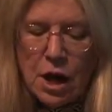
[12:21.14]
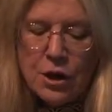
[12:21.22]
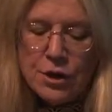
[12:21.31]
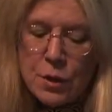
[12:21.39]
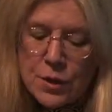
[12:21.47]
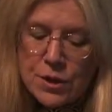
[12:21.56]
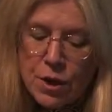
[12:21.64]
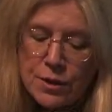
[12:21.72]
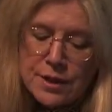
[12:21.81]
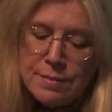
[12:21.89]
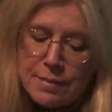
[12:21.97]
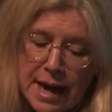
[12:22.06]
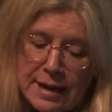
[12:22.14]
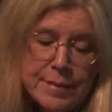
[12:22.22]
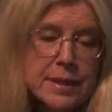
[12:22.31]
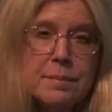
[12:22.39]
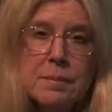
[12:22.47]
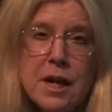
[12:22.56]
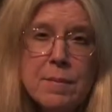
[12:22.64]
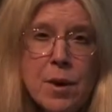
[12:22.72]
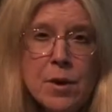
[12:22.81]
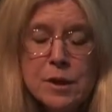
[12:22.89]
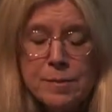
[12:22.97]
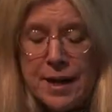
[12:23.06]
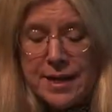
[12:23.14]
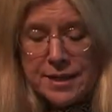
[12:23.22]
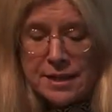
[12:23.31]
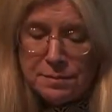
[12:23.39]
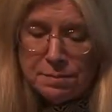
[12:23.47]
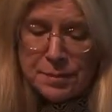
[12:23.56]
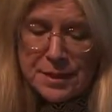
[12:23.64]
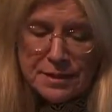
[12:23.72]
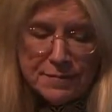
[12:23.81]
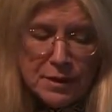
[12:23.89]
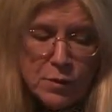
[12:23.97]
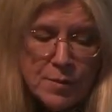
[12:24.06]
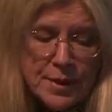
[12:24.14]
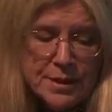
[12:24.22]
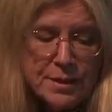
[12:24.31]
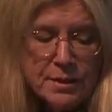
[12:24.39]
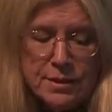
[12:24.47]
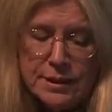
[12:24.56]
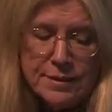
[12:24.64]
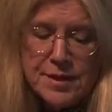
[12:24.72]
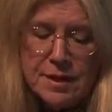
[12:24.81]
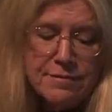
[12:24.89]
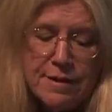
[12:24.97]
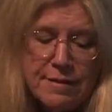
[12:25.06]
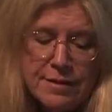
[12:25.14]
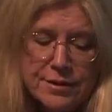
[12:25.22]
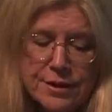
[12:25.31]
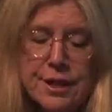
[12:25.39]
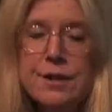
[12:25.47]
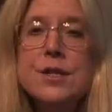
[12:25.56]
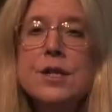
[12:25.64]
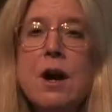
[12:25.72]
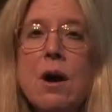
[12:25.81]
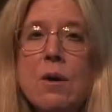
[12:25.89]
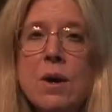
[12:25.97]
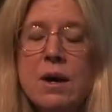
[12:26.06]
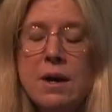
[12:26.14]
Those songs that might have been composed by a specific woman who lived some five hundred years ago